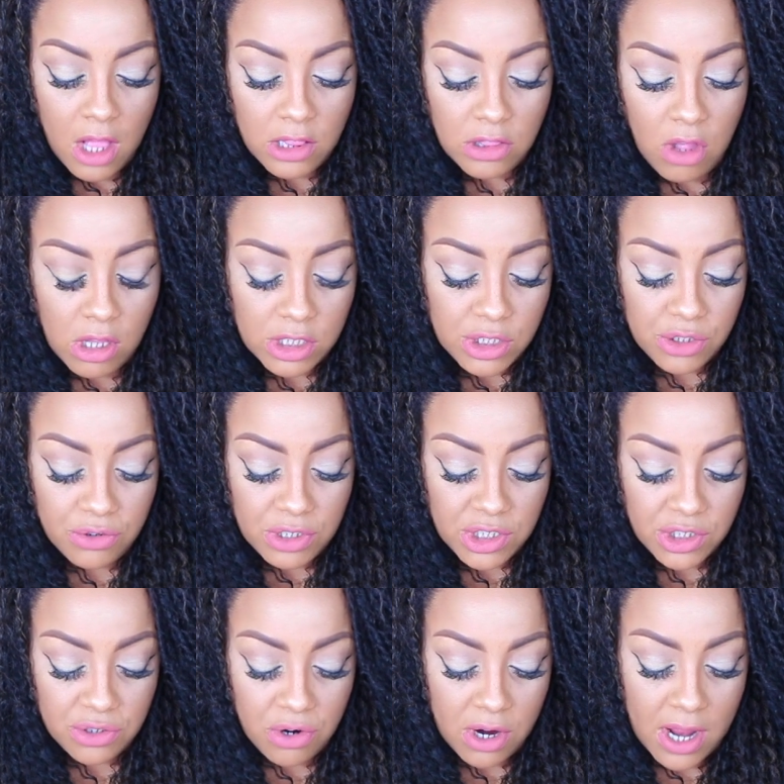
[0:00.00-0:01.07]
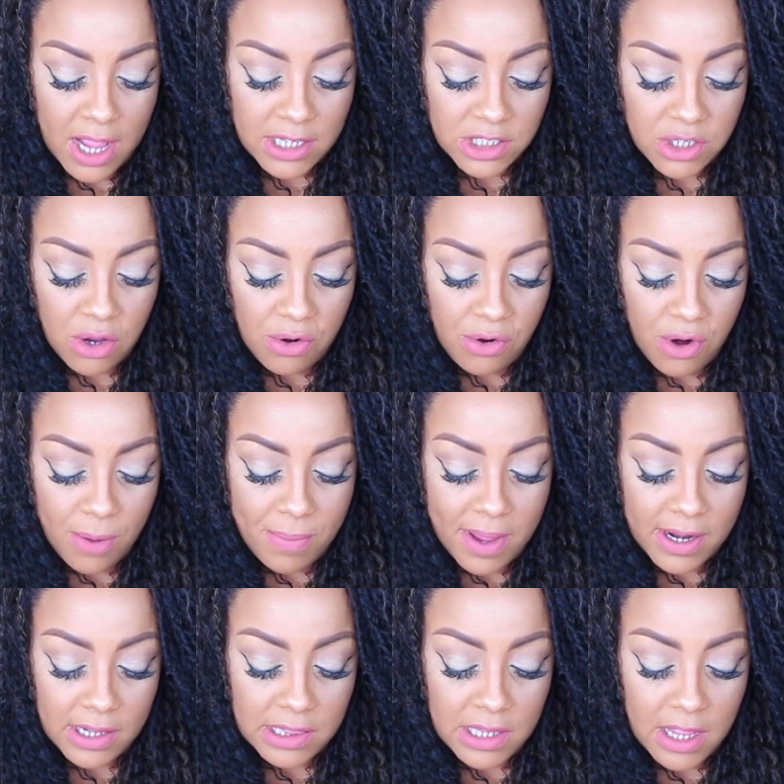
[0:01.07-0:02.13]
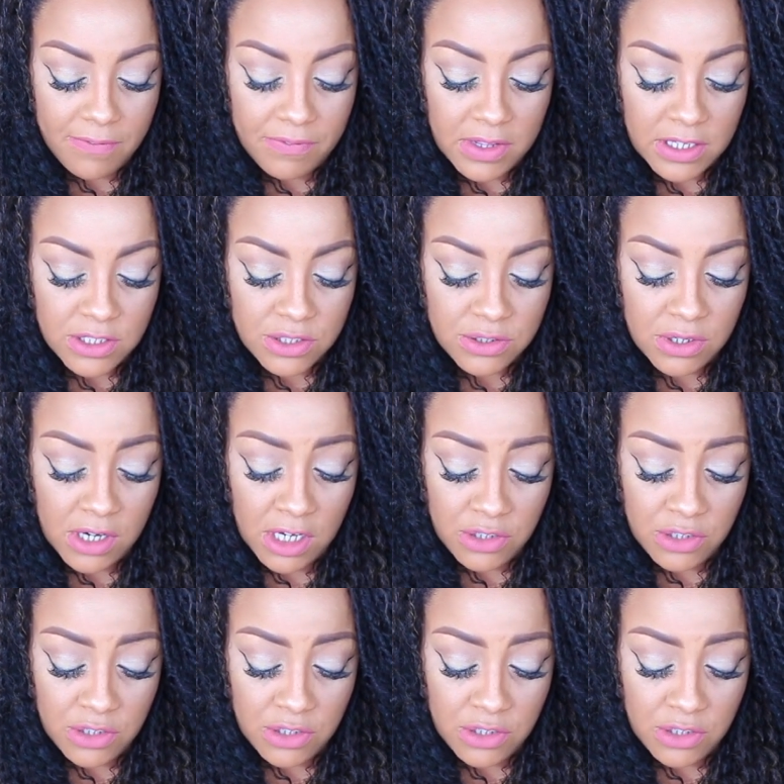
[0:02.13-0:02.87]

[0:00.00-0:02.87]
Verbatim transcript: Long story short, I told her about a love int